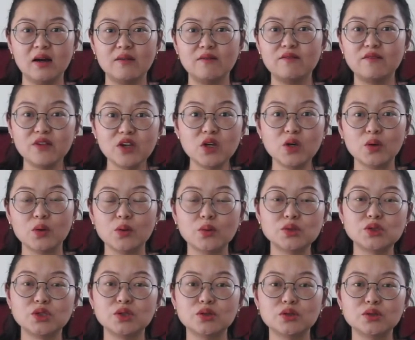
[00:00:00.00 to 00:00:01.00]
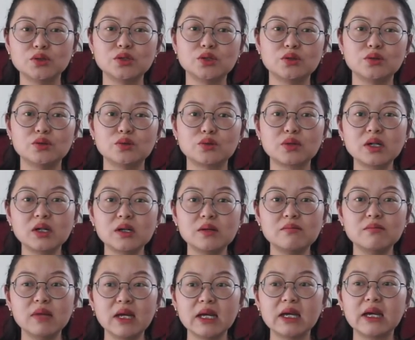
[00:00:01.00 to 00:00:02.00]
view, to really
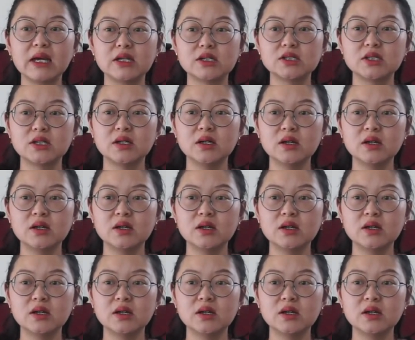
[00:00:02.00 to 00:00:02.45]
make it